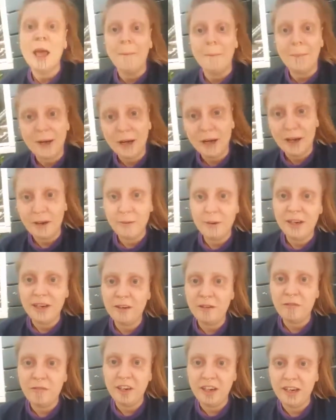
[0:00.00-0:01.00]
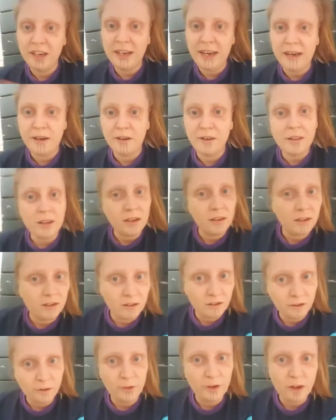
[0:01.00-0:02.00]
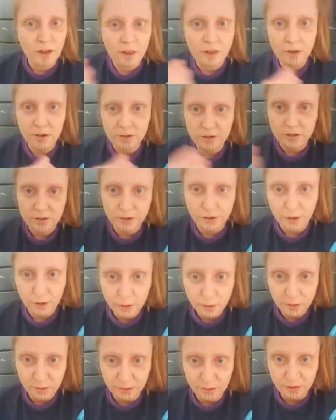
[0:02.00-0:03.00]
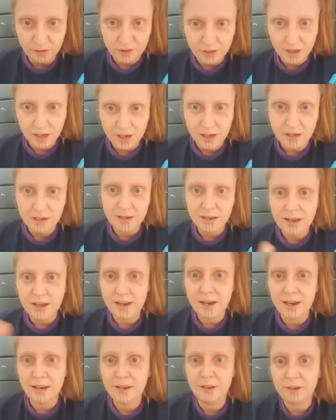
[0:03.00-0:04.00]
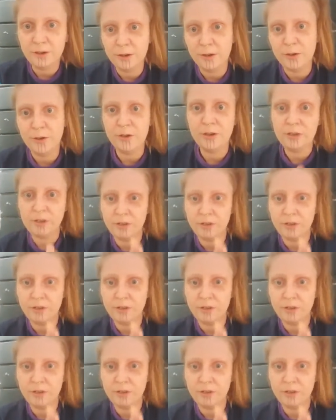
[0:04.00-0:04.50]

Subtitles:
But when I figured out that not all your thoughts are yours, and that I could